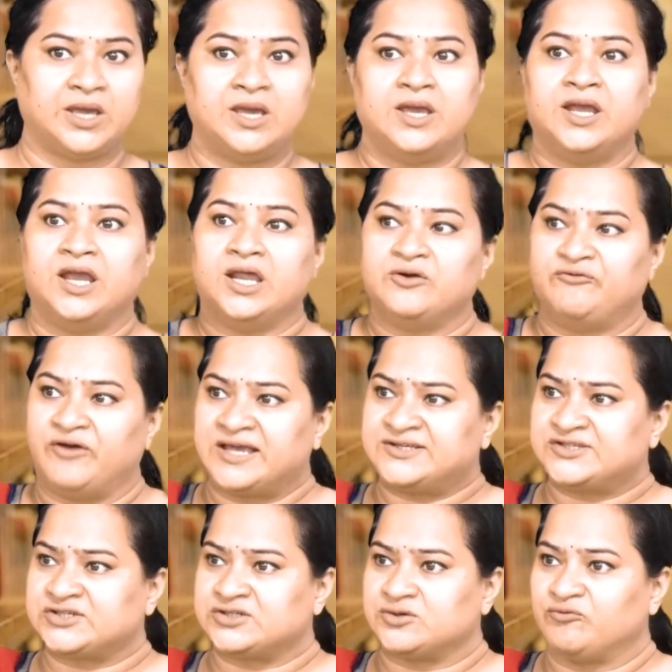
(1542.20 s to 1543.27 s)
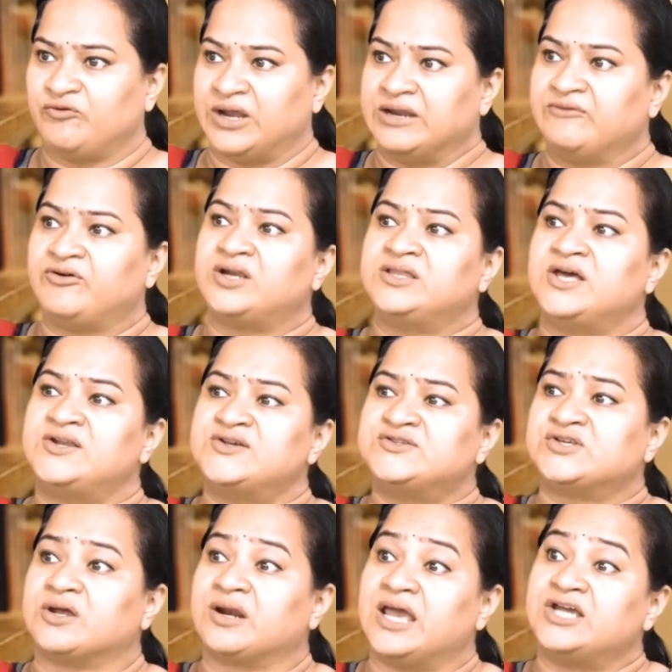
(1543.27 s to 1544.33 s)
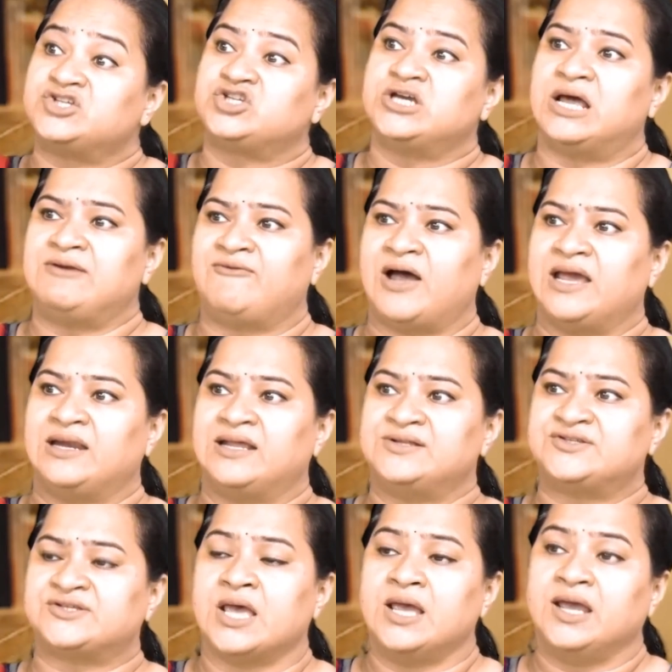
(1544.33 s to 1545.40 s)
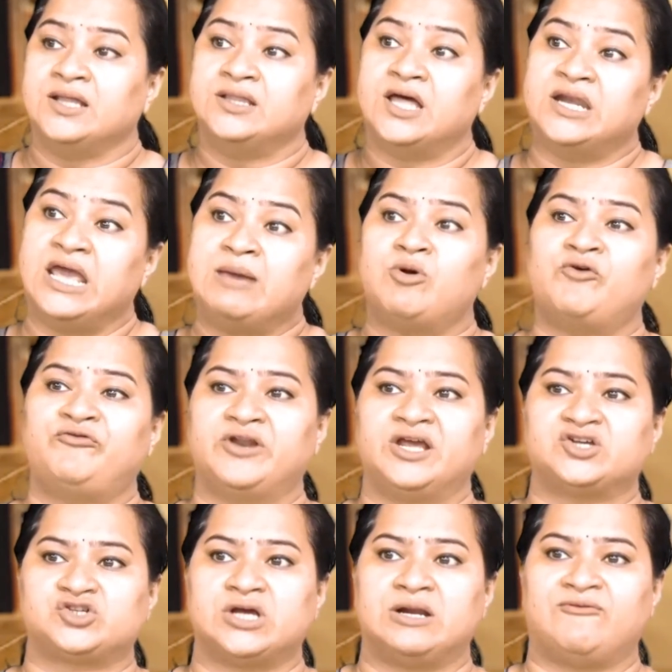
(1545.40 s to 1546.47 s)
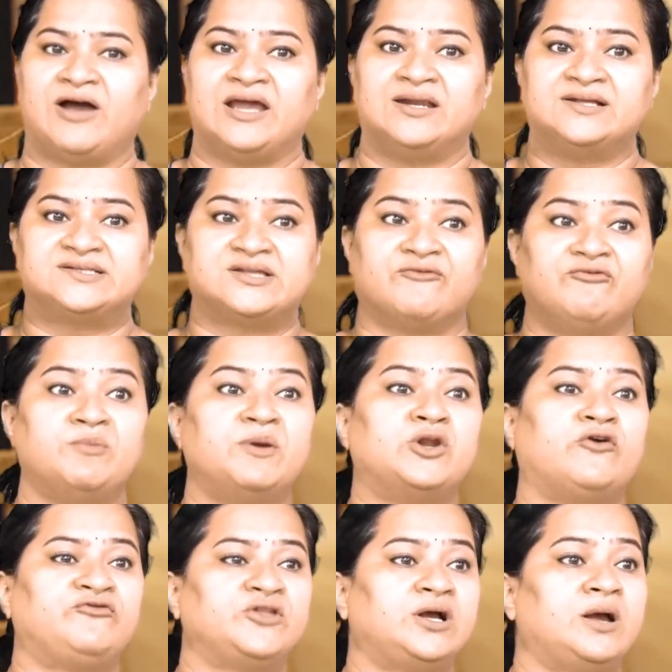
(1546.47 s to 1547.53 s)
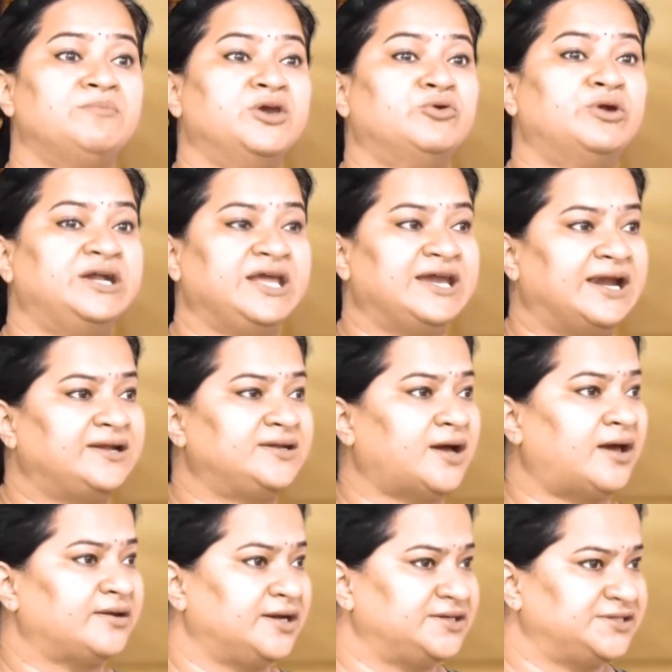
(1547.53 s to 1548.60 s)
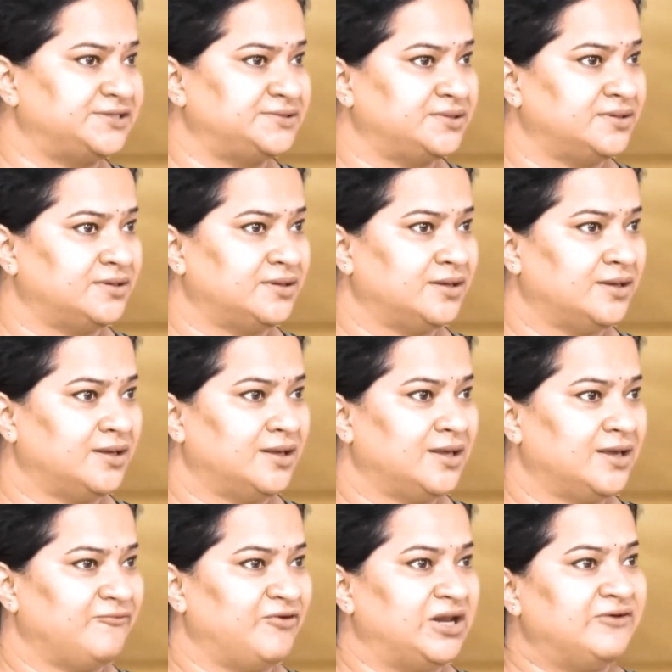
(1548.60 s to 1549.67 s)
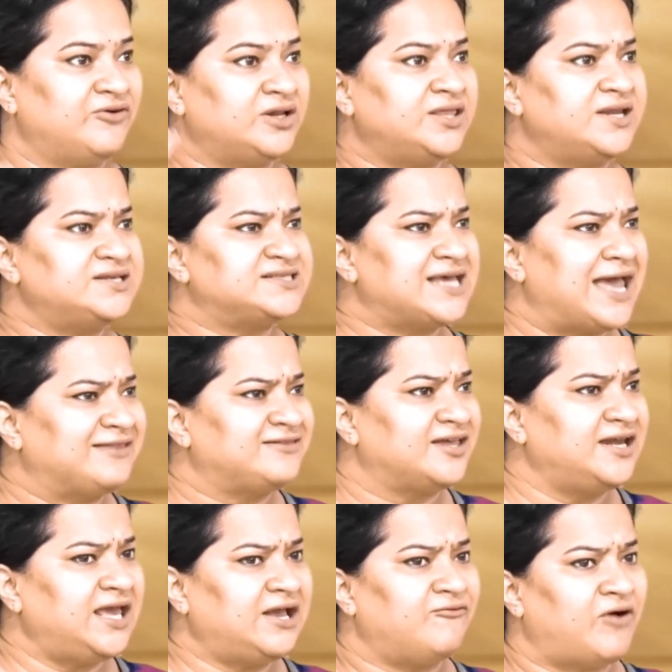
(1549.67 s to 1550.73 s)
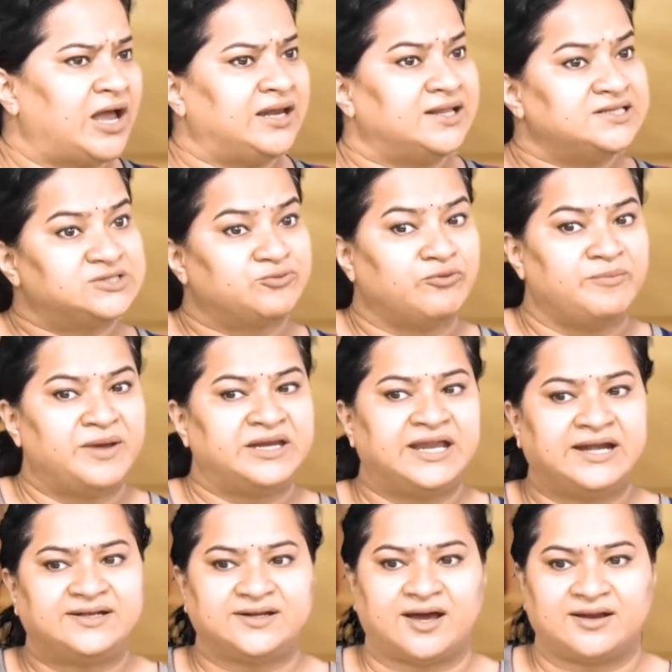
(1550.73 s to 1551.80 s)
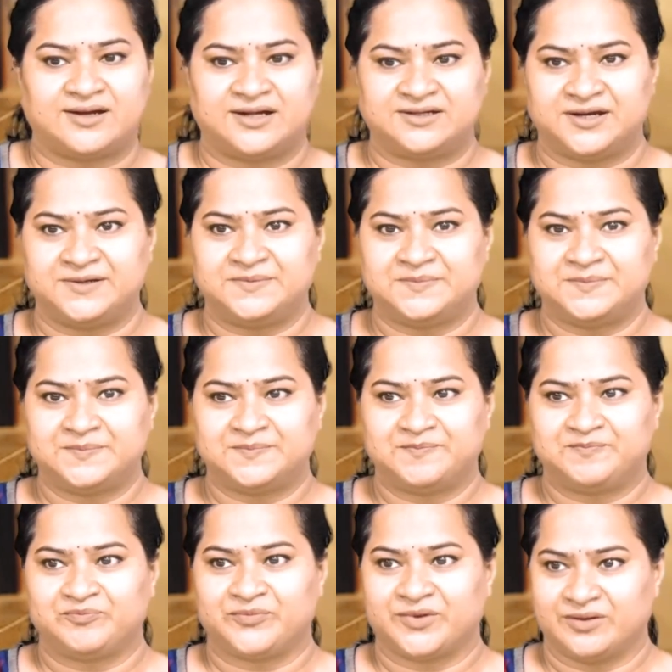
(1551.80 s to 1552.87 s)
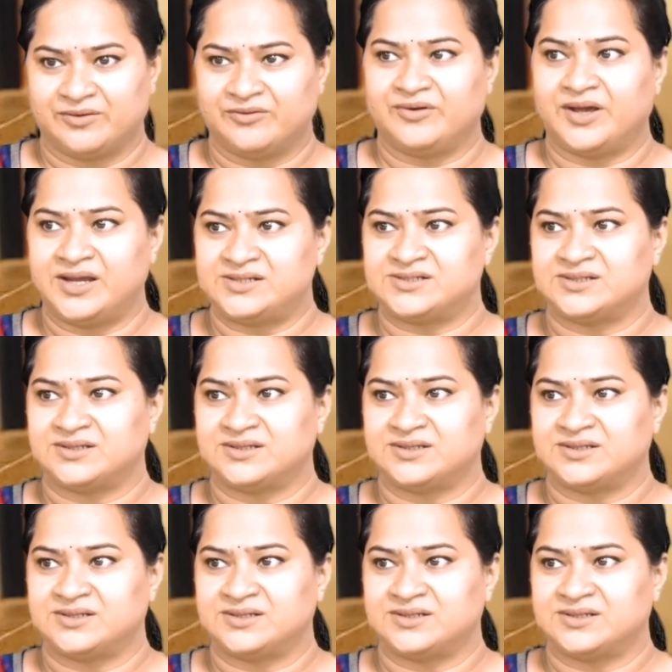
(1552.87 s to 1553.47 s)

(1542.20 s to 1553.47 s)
In West, whenever there is racial violence, in the name of racial violence, the women of the community get targeted. Whenever there is ethnic violence, women get targeted. Right?